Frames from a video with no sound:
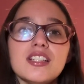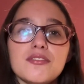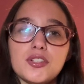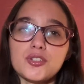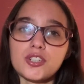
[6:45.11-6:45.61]

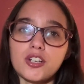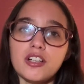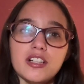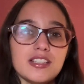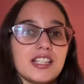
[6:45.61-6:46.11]
Future
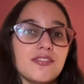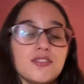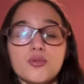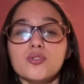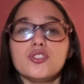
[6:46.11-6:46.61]
Carla that if
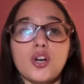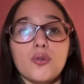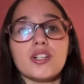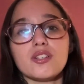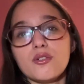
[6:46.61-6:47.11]
you
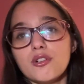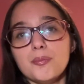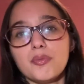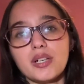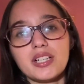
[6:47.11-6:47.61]
don't
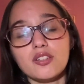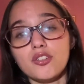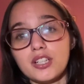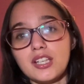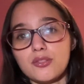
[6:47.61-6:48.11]
incorporate
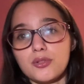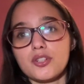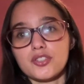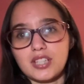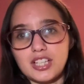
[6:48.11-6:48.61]
looking through your
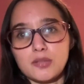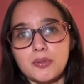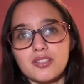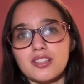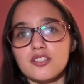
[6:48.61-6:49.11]

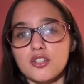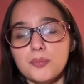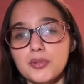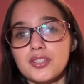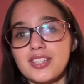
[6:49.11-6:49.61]
sketchbooks and
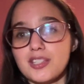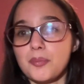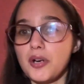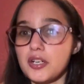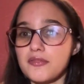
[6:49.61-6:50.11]
notebooks as a
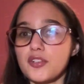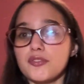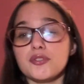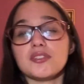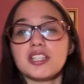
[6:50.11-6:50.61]
part of your
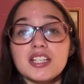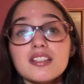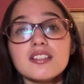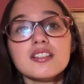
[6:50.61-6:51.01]
routine,